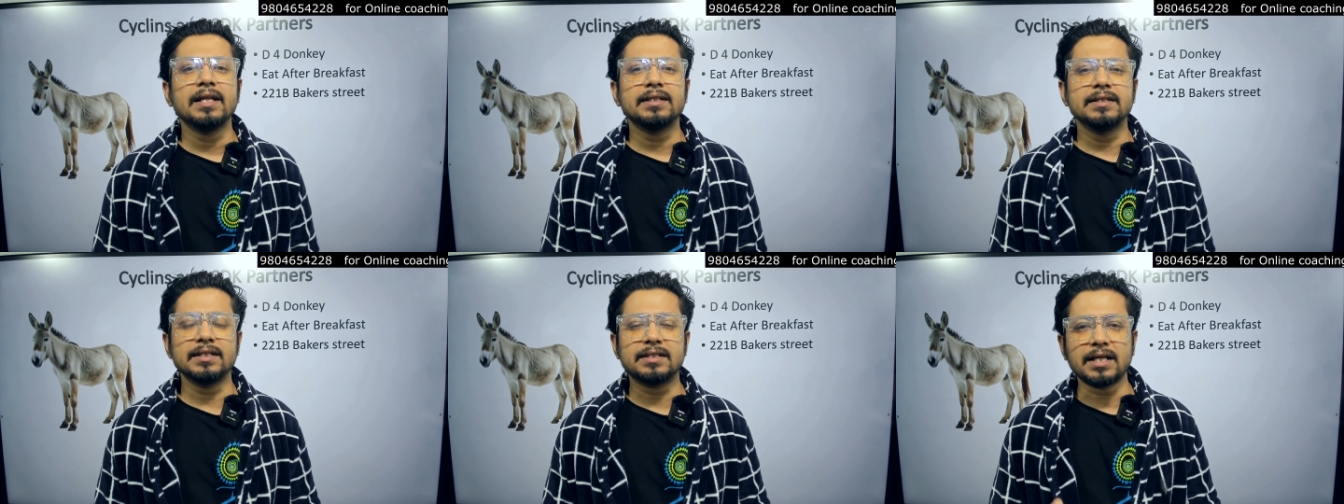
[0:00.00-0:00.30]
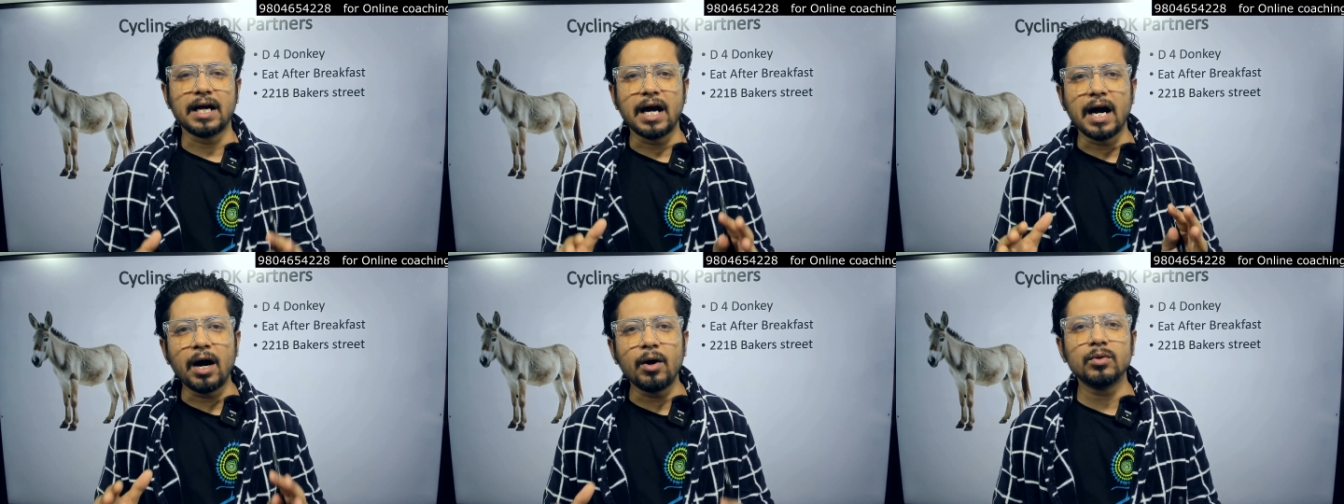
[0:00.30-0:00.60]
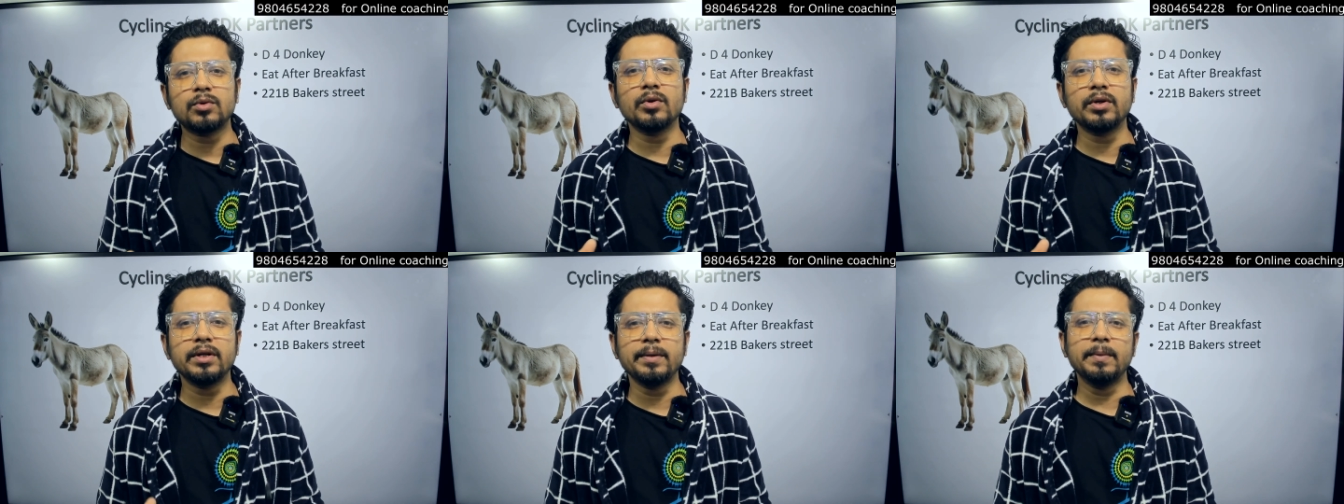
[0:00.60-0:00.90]
this
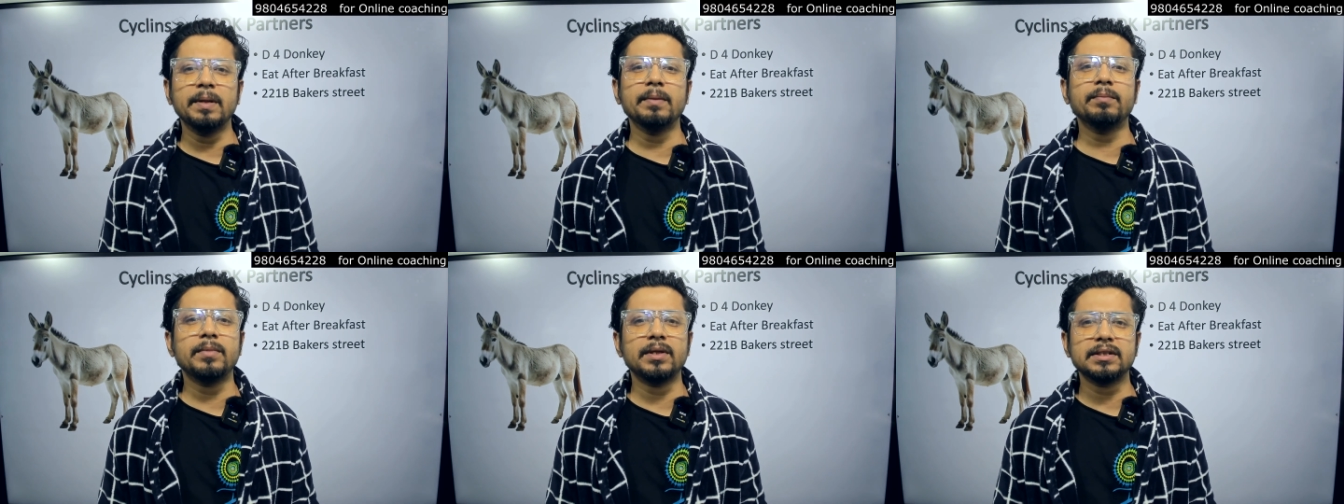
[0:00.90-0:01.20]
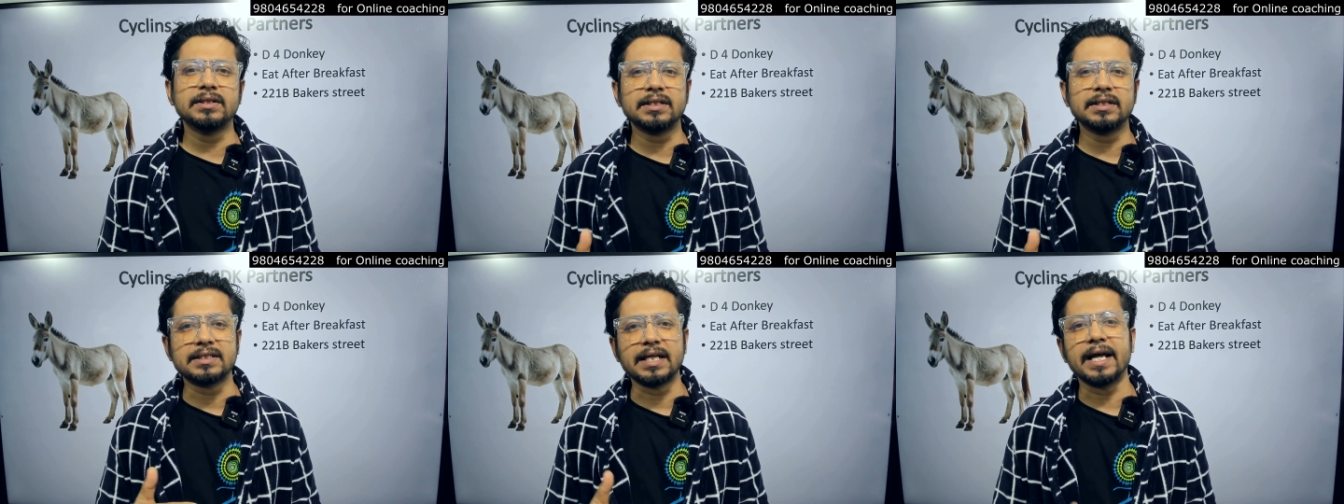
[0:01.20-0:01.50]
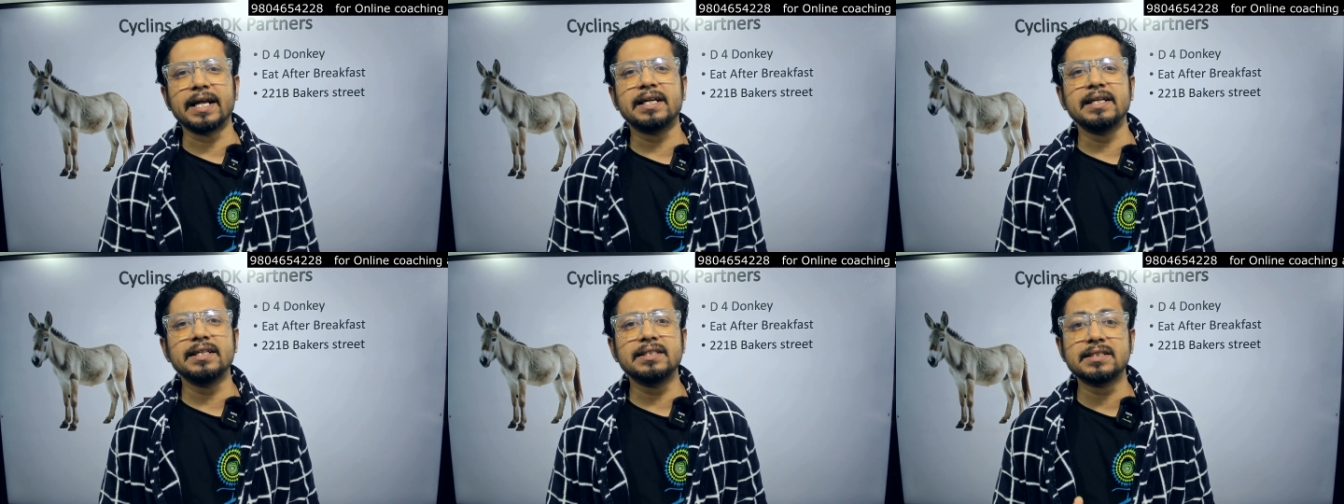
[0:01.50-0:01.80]
how to remember the
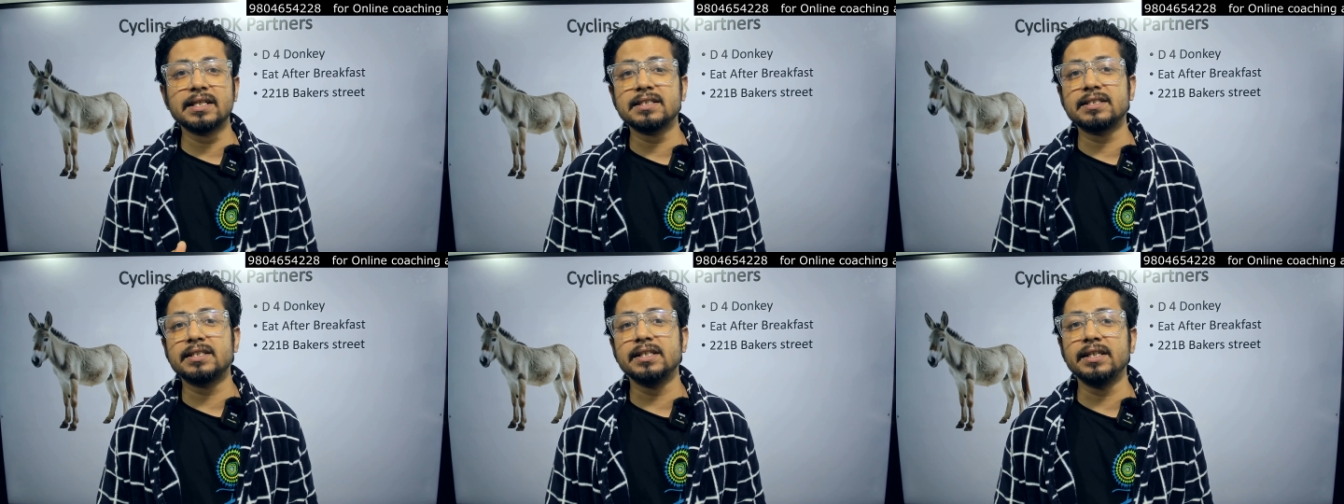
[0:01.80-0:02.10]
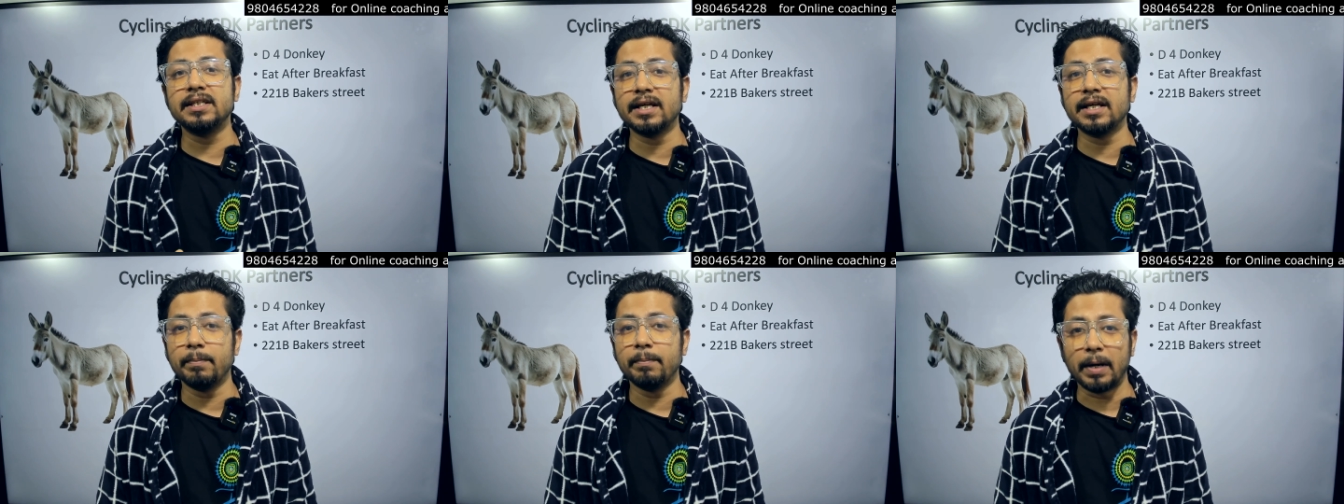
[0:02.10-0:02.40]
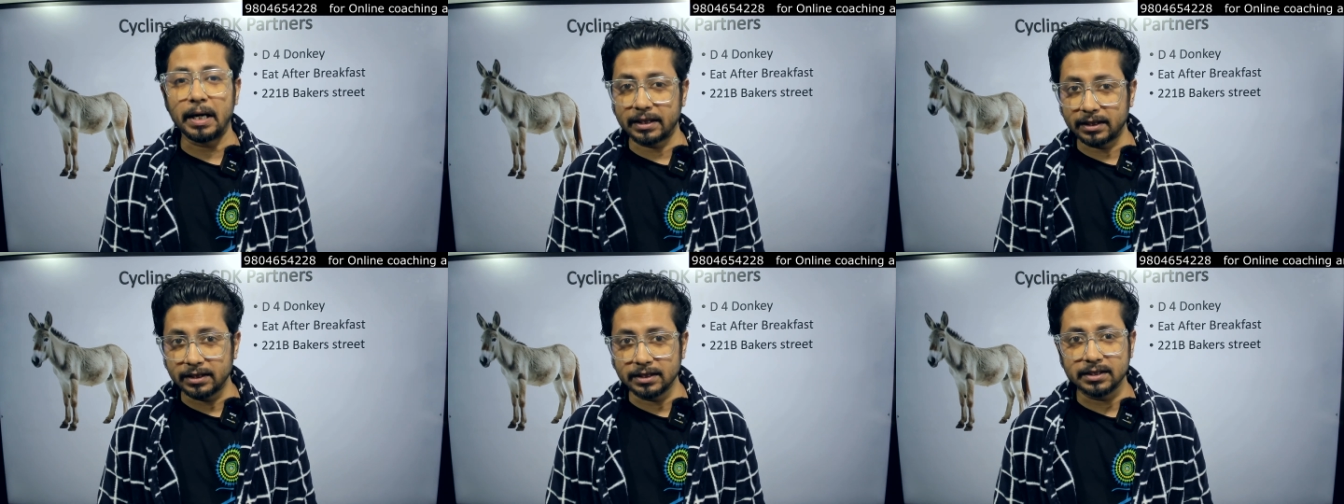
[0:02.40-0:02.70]
cyclins and CDK
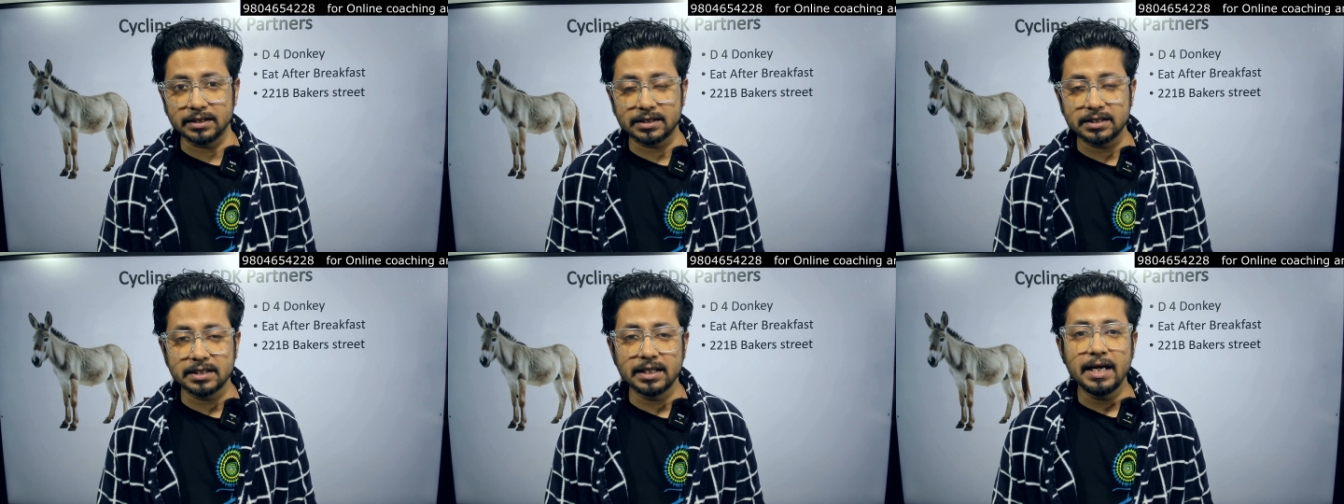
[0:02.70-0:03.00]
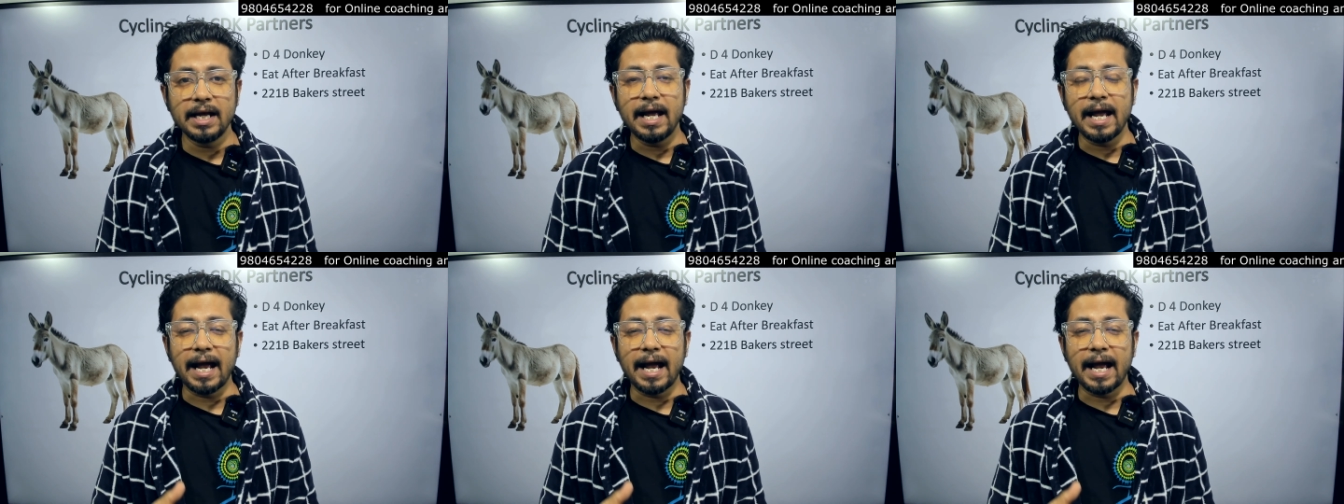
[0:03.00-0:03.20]
partners